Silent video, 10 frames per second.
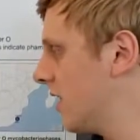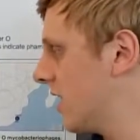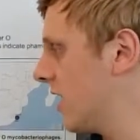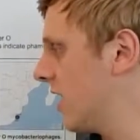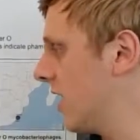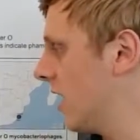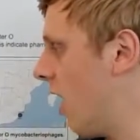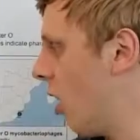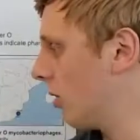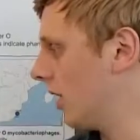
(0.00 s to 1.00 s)
the
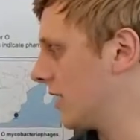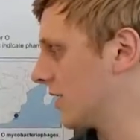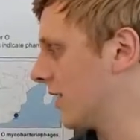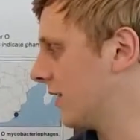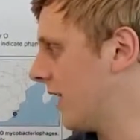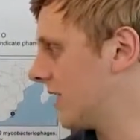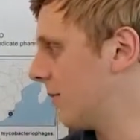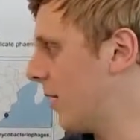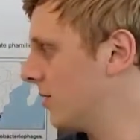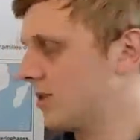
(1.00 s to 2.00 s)
O cluster, as
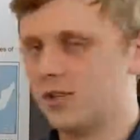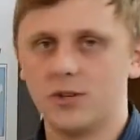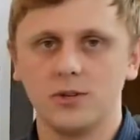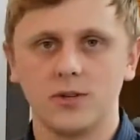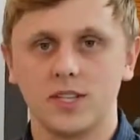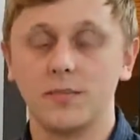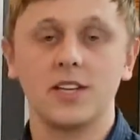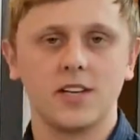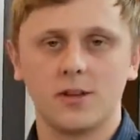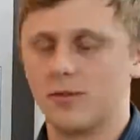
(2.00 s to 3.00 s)
opposed to some of
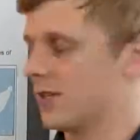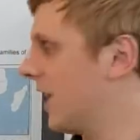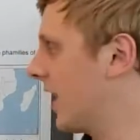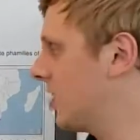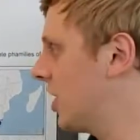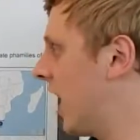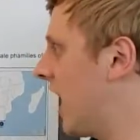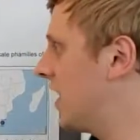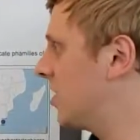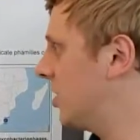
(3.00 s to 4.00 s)
these other ones like gene
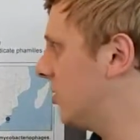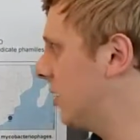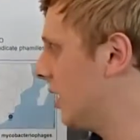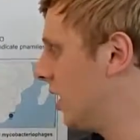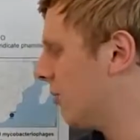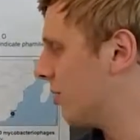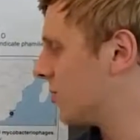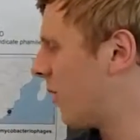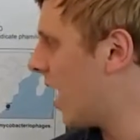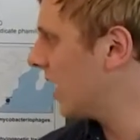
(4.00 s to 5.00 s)
82, which
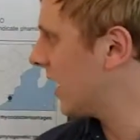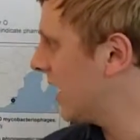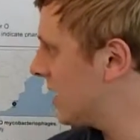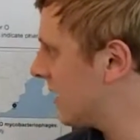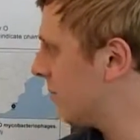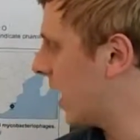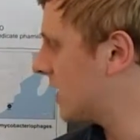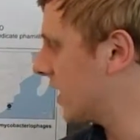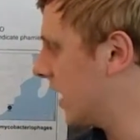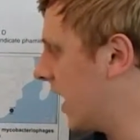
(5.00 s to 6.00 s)
while it is in
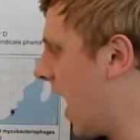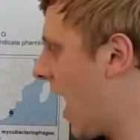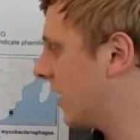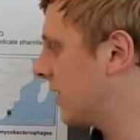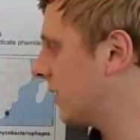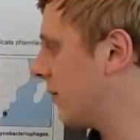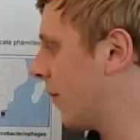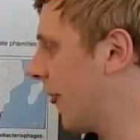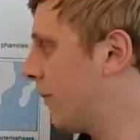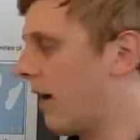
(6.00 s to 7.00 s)
Blessica and
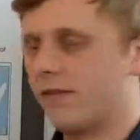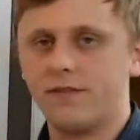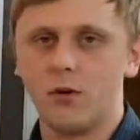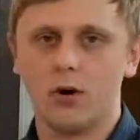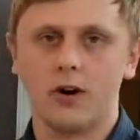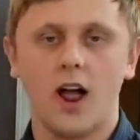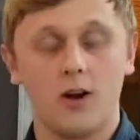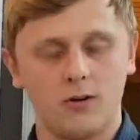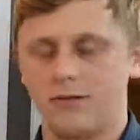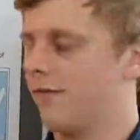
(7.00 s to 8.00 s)
about 4
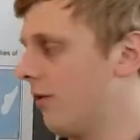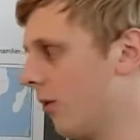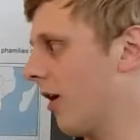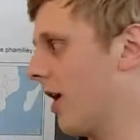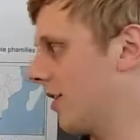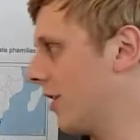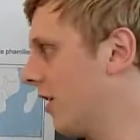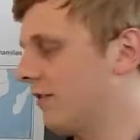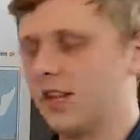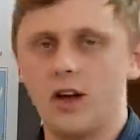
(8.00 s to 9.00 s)
other
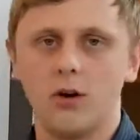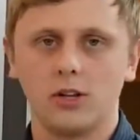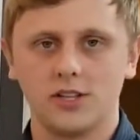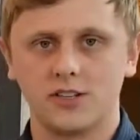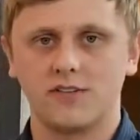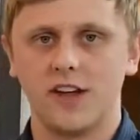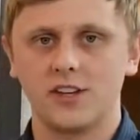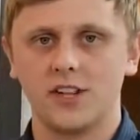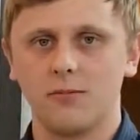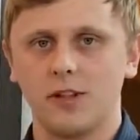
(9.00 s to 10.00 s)
of the O cluster
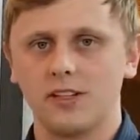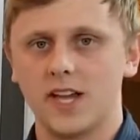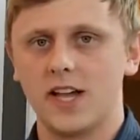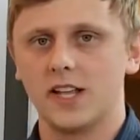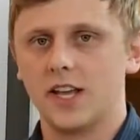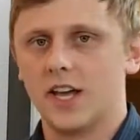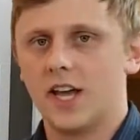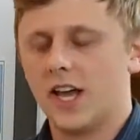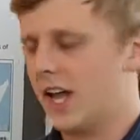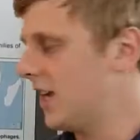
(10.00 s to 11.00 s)
phage that we looked at,
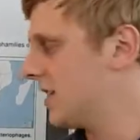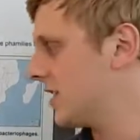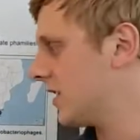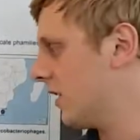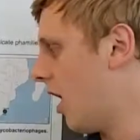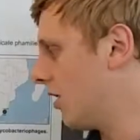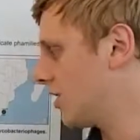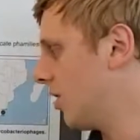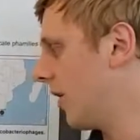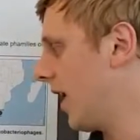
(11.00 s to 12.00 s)
it is
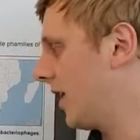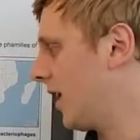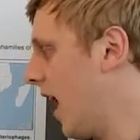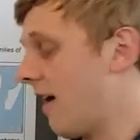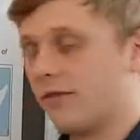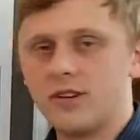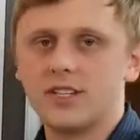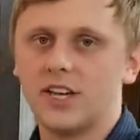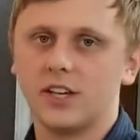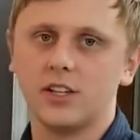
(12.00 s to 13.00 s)
also in every
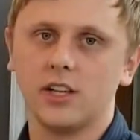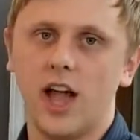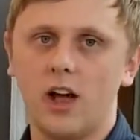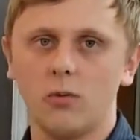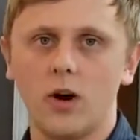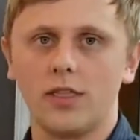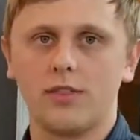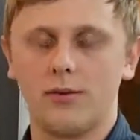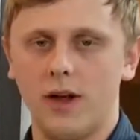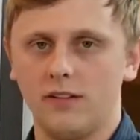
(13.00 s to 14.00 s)
single L1
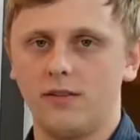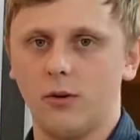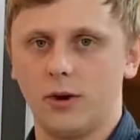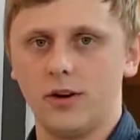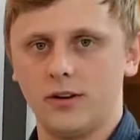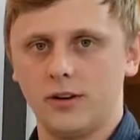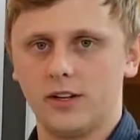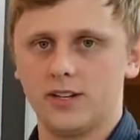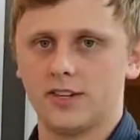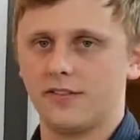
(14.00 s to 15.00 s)
through L4
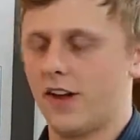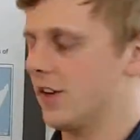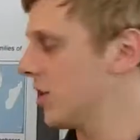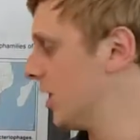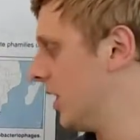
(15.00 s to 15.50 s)
cluster phage.